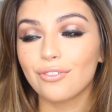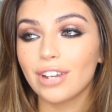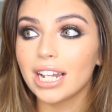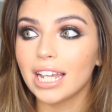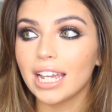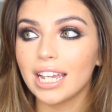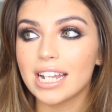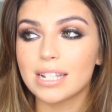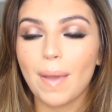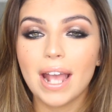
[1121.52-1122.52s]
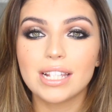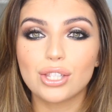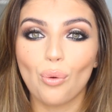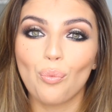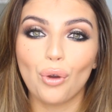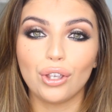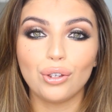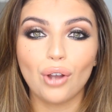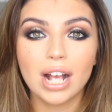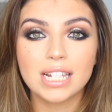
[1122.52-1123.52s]
really, it depends on what
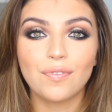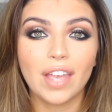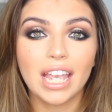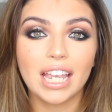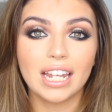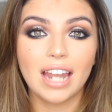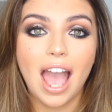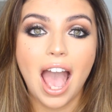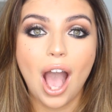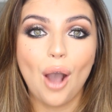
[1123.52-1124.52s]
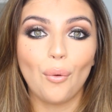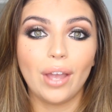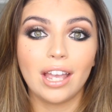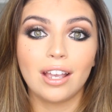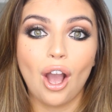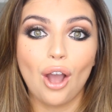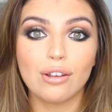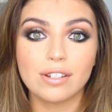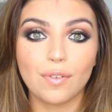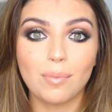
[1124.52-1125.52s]
you guys think and how it
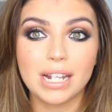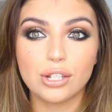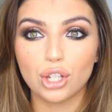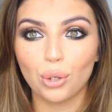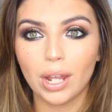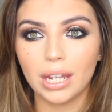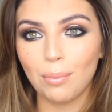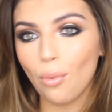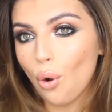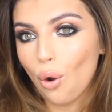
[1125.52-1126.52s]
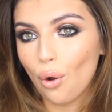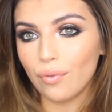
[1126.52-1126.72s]
goes for me to do any more,